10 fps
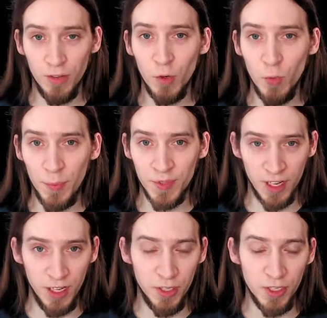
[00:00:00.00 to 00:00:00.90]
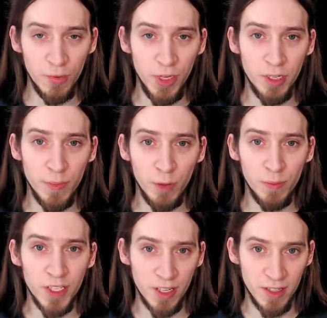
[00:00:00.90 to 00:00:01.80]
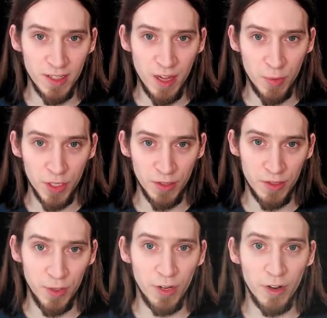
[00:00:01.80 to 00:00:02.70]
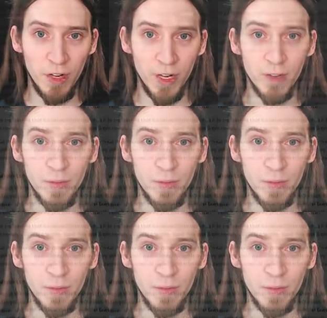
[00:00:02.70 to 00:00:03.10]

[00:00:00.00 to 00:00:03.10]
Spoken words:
On their website you can read about misconceptions regarding